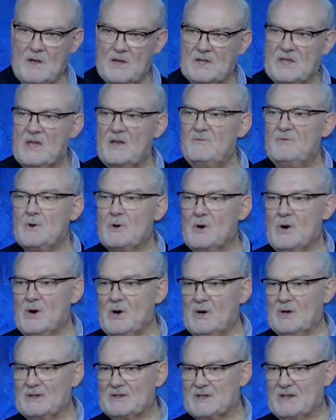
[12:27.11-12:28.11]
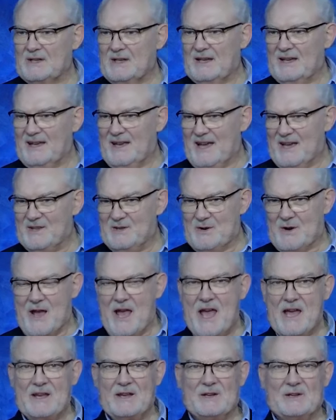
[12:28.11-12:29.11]
Give your hurt and your
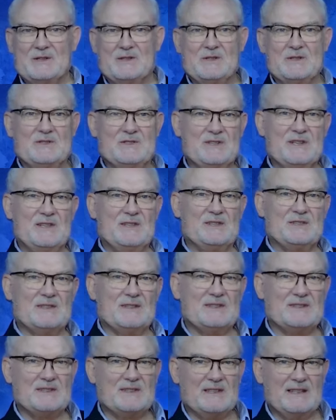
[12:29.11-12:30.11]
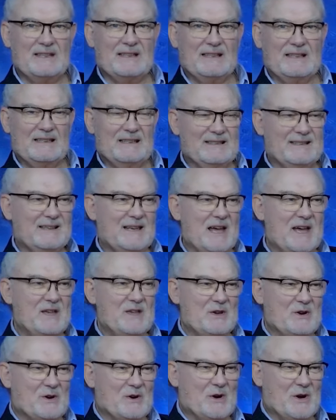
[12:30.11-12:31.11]
anger to Jesus. Lay
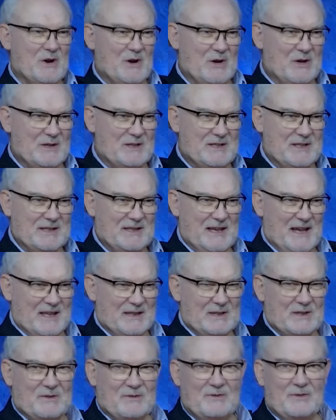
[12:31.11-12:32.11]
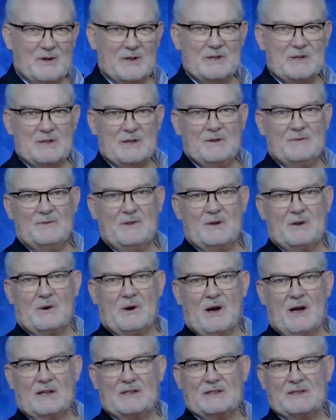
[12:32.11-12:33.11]
your hurt at the foot of the
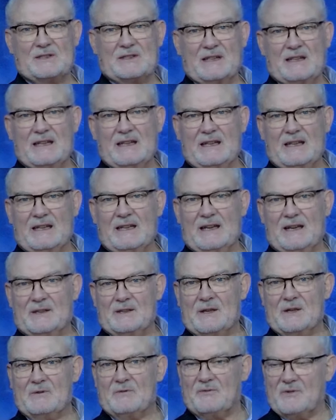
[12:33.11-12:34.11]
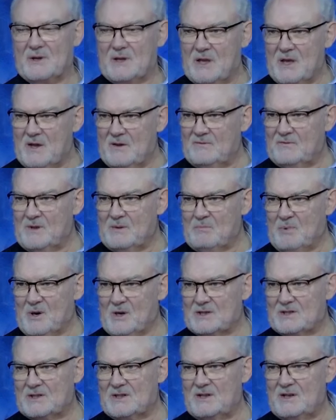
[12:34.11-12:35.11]
cross. And then forgive the
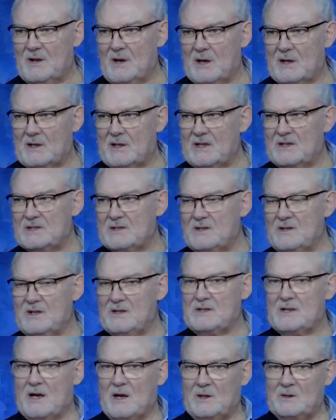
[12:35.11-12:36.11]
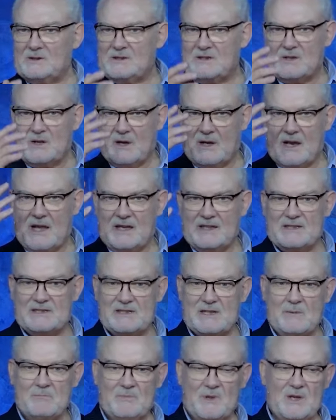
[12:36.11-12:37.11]
person not as an adult, not as
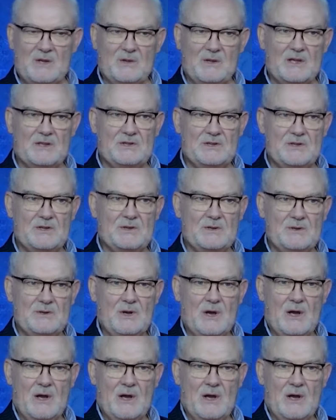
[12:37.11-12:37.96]
something that you